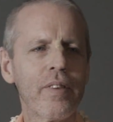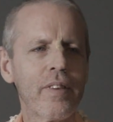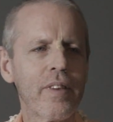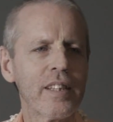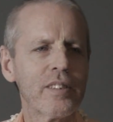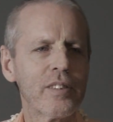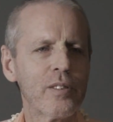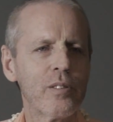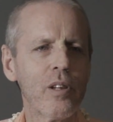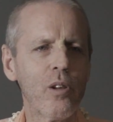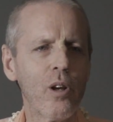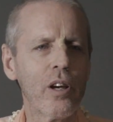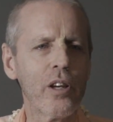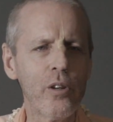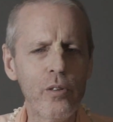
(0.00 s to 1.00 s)

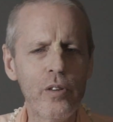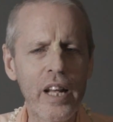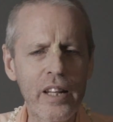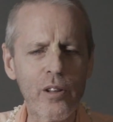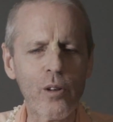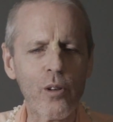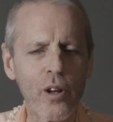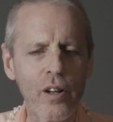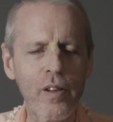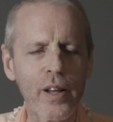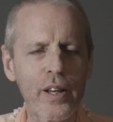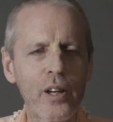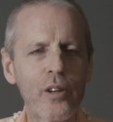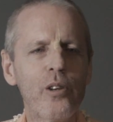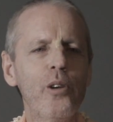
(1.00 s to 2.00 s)
you need to look
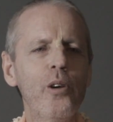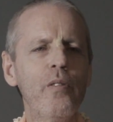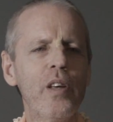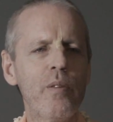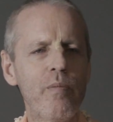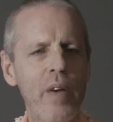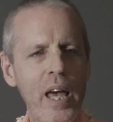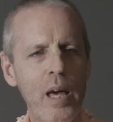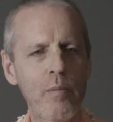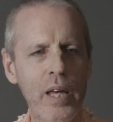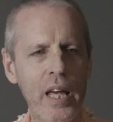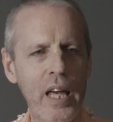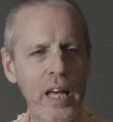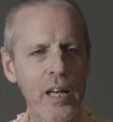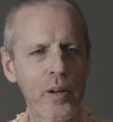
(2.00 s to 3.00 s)
like a human
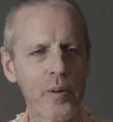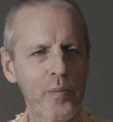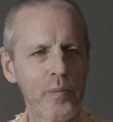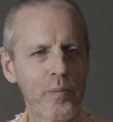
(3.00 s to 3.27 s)
baby.